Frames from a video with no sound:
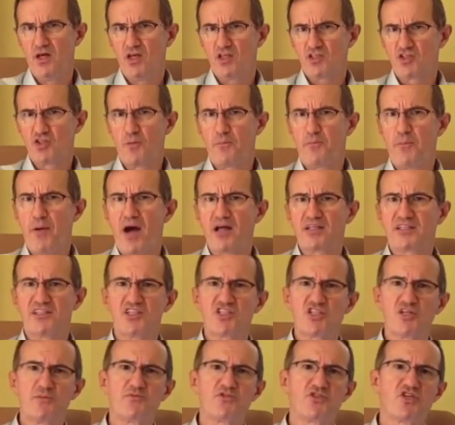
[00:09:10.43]
So
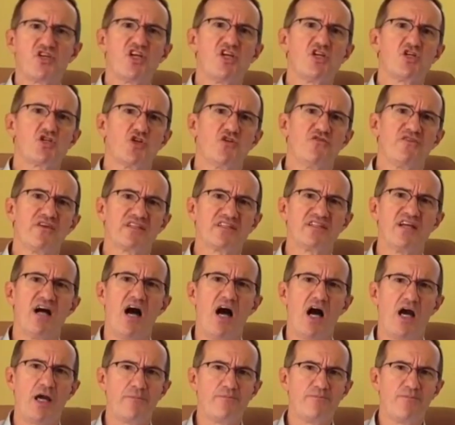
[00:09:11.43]
partnership changed over
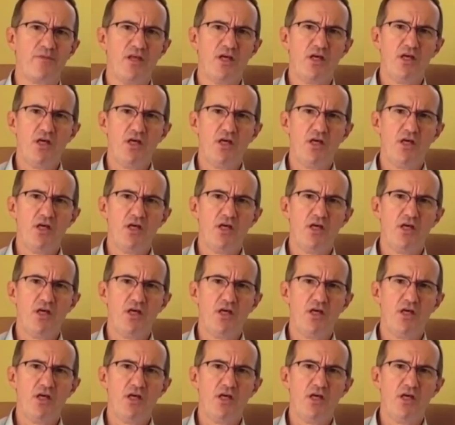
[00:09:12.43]
time.